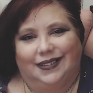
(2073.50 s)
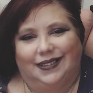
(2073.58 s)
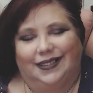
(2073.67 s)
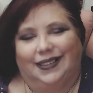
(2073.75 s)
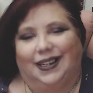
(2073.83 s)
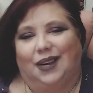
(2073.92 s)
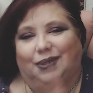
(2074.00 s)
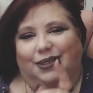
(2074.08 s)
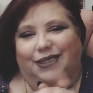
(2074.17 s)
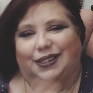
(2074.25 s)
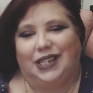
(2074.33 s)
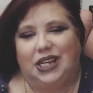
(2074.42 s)
And I will
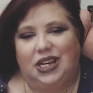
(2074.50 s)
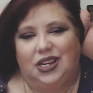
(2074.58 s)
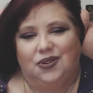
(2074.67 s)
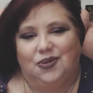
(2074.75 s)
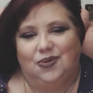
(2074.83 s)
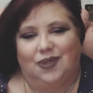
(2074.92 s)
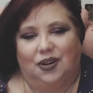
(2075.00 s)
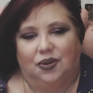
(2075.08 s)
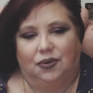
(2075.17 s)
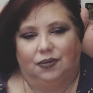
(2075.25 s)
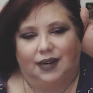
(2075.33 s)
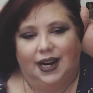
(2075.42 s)
see you
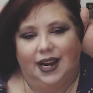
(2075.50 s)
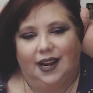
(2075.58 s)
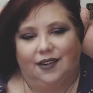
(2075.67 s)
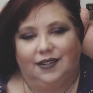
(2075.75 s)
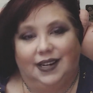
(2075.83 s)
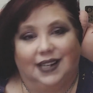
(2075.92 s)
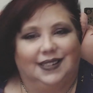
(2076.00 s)
around next